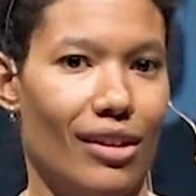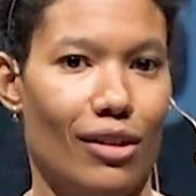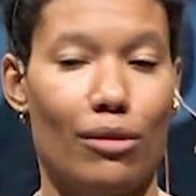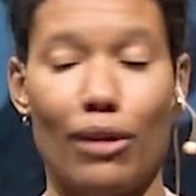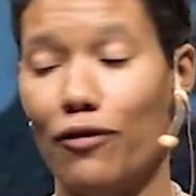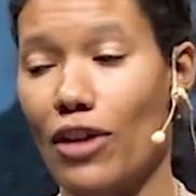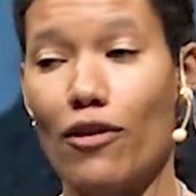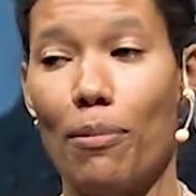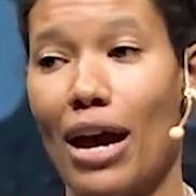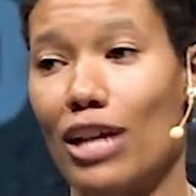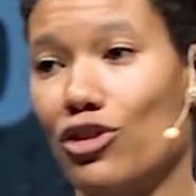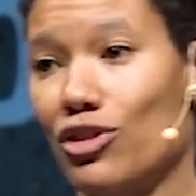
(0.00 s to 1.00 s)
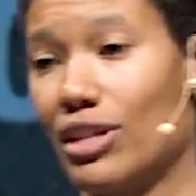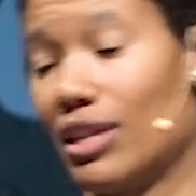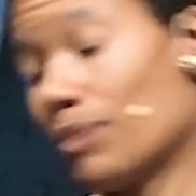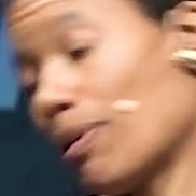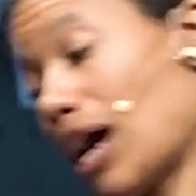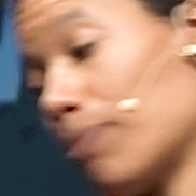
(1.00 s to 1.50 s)
One of my favorite passages in the
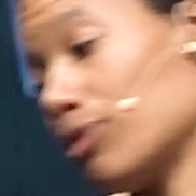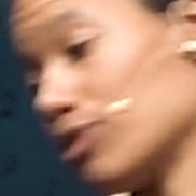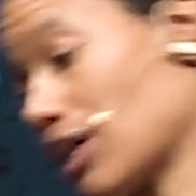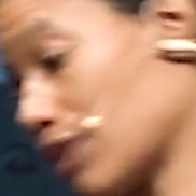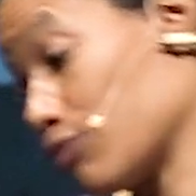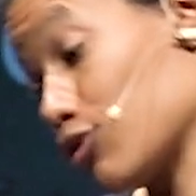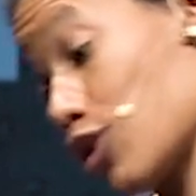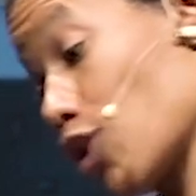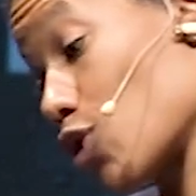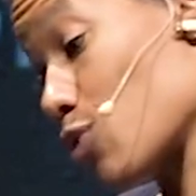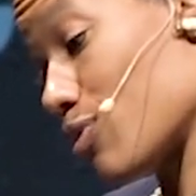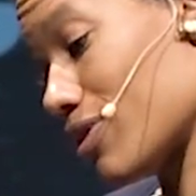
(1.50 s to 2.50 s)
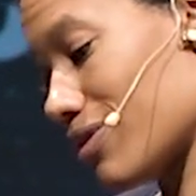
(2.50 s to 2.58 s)
Bible is out of Job.